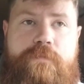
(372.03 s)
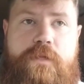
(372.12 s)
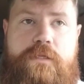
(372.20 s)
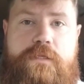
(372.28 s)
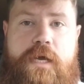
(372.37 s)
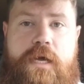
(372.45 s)

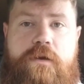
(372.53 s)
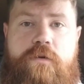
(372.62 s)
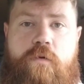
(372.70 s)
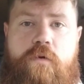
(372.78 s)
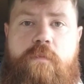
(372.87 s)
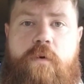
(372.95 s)
is kind of
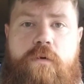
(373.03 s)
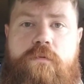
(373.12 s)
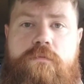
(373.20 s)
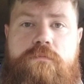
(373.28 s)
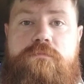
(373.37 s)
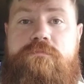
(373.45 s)
normal,
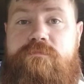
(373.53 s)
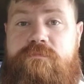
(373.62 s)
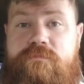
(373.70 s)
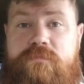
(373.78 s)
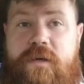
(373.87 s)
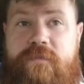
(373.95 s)

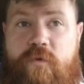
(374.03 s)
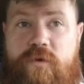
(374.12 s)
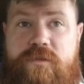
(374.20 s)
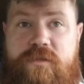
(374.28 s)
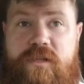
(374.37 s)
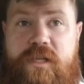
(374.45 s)

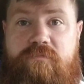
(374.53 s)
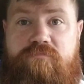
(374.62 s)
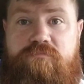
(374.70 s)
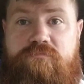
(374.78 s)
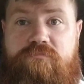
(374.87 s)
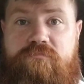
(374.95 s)
unfortunately.
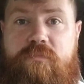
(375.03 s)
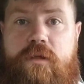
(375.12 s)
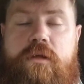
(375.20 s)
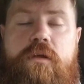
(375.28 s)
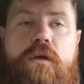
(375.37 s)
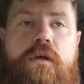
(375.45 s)

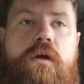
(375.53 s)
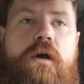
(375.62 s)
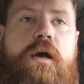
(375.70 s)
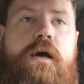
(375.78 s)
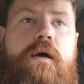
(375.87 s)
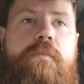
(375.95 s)

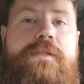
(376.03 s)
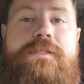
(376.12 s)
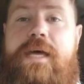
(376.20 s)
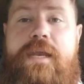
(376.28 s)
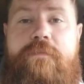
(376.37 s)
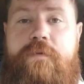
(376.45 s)
Um, it's
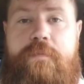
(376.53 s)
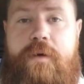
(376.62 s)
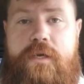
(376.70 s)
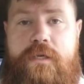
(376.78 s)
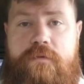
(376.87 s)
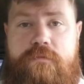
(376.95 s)
not
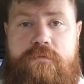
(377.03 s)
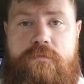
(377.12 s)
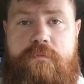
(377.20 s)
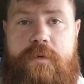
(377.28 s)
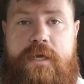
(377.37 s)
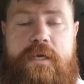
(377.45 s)
everybody
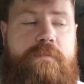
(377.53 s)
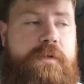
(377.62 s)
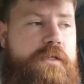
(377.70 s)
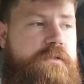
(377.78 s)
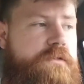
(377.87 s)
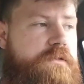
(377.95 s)
by any
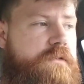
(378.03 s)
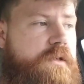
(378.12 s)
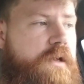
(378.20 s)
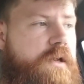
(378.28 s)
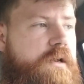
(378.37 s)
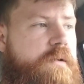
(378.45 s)
means,
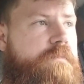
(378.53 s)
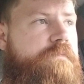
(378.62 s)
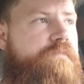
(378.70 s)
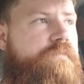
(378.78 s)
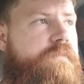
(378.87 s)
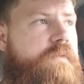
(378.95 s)
um,
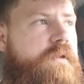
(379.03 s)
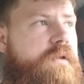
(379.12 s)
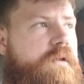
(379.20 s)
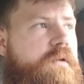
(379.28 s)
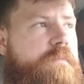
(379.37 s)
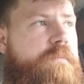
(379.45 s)

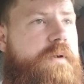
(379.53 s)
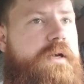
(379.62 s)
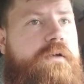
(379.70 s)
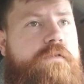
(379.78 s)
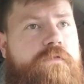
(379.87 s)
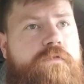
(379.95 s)

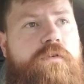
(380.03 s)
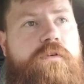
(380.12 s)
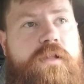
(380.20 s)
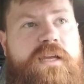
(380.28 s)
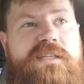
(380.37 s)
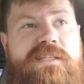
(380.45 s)
but for,
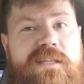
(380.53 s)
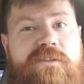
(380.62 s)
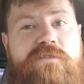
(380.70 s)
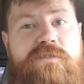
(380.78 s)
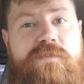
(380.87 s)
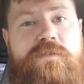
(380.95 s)
like I said,
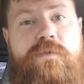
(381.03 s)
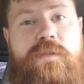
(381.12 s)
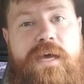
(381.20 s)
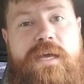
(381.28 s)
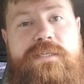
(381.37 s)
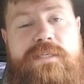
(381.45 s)
those of us with
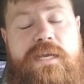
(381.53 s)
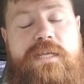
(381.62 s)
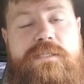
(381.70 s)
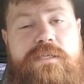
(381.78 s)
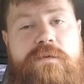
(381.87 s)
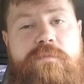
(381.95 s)
high anxiety,
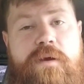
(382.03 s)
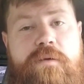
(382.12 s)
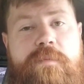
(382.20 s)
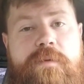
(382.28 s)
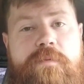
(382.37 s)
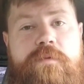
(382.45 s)
it's going to
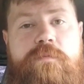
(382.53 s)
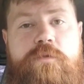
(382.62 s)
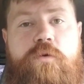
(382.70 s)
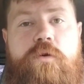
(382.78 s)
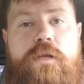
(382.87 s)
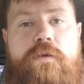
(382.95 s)
probably be the
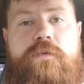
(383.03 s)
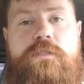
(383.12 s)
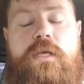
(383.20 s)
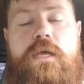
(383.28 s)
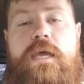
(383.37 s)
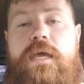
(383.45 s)
majority of us.
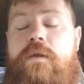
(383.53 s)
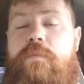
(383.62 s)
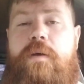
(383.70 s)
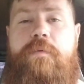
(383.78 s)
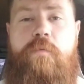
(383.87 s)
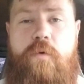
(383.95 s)
And it
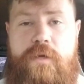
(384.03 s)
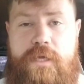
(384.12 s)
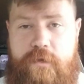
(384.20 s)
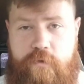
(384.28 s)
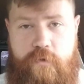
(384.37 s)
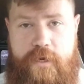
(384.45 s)
probably won't
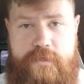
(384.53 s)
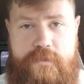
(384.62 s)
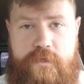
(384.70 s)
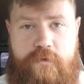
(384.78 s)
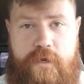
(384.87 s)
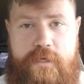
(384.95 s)
get crazy,
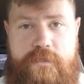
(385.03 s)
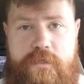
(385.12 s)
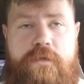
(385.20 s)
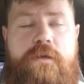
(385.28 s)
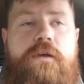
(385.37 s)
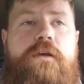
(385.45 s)

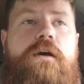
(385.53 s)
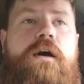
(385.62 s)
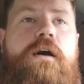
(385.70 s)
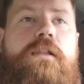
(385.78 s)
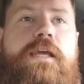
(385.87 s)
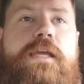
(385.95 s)
crazy
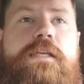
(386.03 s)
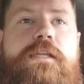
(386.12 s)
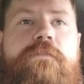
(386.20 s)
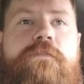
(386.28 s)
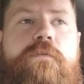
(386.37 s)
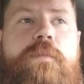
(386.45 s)
uh, like it
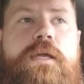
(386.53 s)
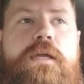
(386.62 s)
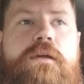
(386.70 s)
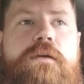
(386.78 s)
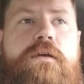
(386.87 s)
did for me,